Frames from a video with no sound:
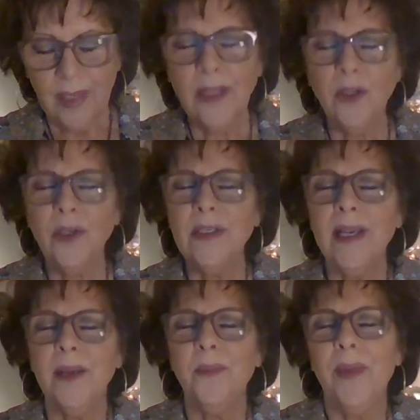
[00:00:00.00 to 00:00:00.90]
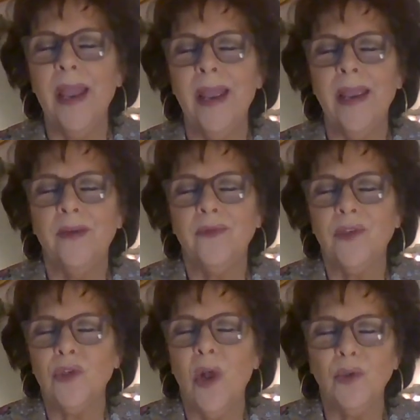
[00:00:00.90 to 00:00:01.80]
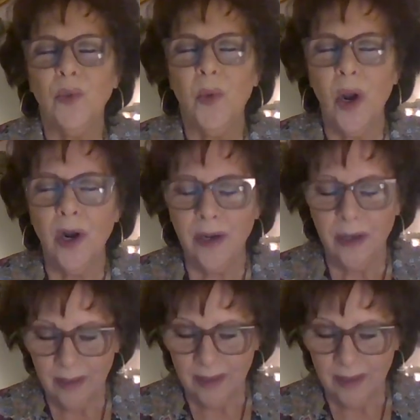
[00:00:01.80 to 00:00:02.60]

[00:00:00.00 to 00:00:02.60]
It looks like a bay of salt water.